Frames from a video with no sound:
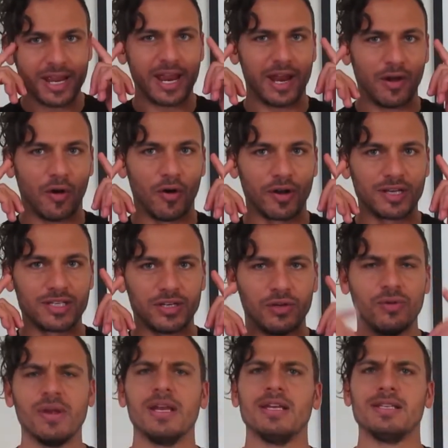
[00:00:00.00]
in order
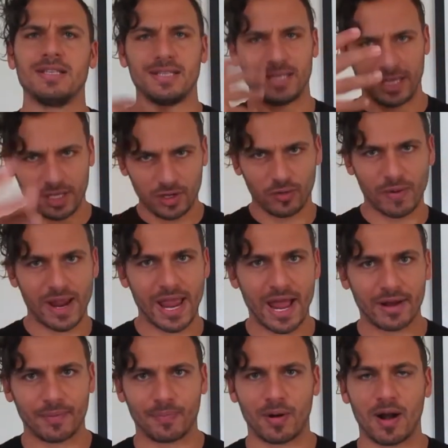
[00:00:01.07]
to see your way
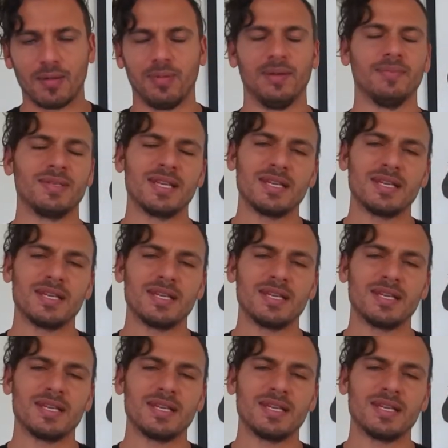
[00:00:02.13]
out of problems,